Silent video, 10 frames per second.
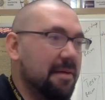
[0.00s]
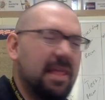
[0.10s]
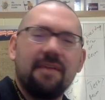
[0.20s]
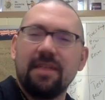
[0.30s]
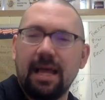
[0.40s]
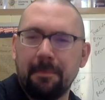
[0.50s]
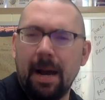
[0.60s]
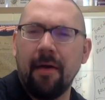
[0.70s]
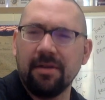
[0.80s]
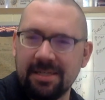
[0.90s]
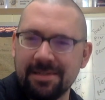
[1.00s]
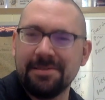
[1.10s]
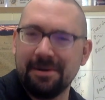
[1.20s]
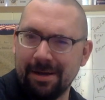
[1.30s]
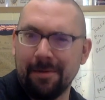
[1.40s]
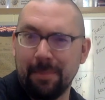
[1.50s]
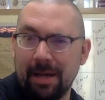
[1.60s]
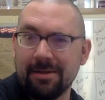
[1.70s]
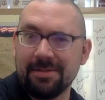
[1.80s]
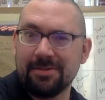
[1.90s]
Think of it like politics. You know how
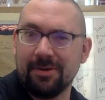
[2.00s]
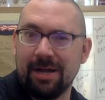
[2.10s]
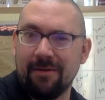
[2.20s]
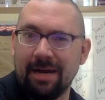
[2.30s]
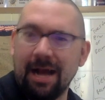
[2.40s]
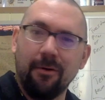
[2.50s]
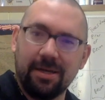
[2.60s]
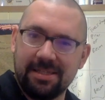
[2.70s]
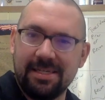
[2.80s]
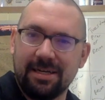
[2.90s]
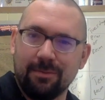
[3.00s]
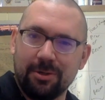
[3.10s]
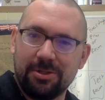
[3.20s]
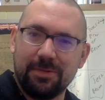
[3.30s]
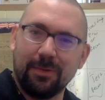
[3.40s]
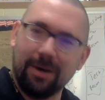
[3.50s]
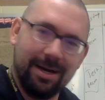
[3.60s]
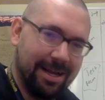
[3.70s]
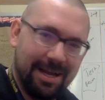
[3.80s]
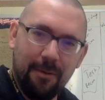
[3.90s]
politics is going on right now, where you see a commercial where
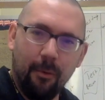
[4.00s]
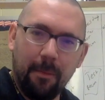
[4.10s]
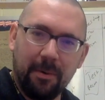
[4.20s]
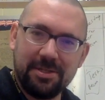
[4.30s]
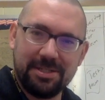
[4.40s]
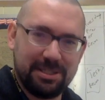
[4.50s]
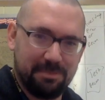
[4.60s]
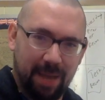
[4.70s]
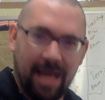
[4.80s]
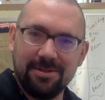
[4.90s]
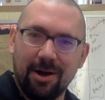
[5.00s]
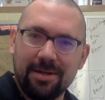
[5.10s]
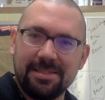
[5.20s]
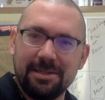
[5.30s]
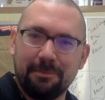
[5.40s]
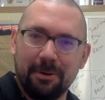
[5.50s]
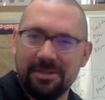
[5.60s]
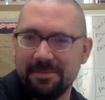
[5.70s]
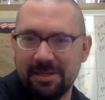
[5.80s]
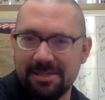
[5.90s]
one person just bad talks the other
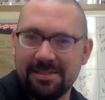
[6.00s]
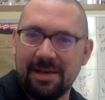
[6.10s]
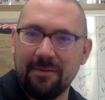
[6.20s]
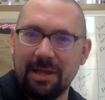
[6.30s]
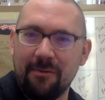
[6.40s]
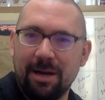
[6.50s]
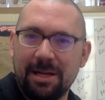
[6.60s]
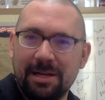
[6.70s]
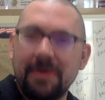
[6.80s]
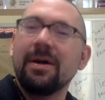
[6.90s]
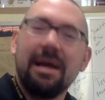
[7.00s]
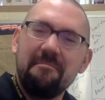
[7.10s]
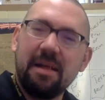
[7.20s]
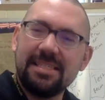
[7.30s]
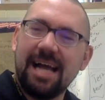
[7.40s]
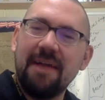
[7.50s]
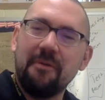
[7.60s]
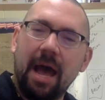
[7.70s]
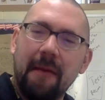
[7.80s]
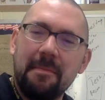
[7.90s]
person but doesn't say what they want to do. That's kind of
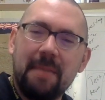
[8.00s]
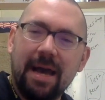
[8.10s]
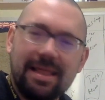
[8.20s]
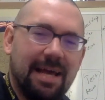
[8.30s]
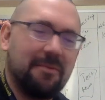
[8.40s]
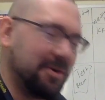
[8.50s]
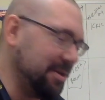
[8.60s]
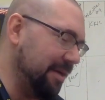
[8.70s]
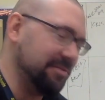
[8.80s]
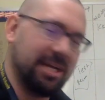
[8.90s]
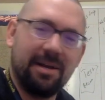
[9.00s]
what happened back then, where you have